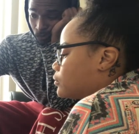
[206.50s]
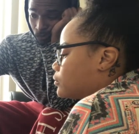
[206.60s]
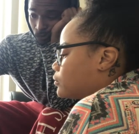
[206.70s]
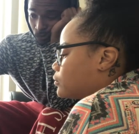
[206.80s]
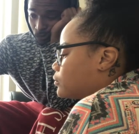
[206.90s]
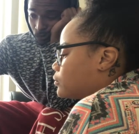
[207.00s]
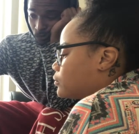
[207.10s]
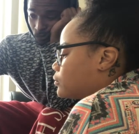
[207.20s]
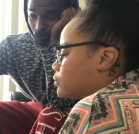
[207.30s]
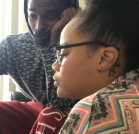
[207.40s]

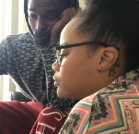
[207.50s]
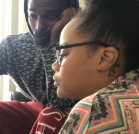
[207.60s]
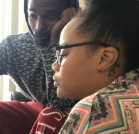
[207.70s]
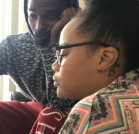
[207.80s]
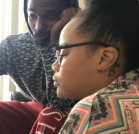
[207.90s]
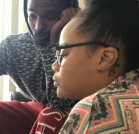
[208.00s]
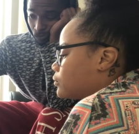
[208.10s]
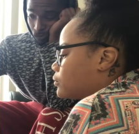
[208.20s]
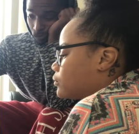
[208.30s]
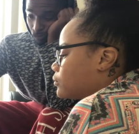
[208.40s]

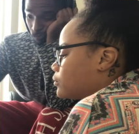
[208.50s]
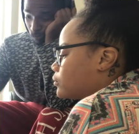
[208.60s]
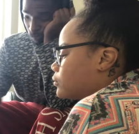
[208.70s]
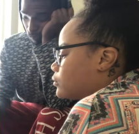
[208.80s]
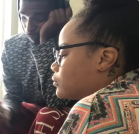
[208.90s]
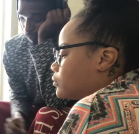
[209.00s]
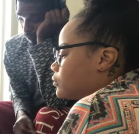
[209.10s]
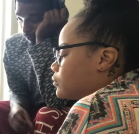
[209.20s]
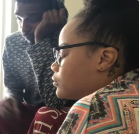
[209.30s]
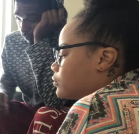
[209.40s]

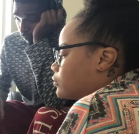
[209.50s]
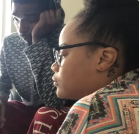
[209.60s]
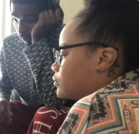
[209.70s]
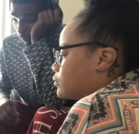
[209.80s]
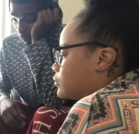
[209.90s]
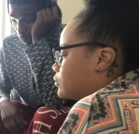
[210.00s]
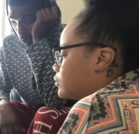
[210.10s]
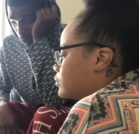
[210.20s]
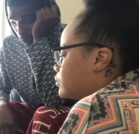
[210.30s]
(no one is talking)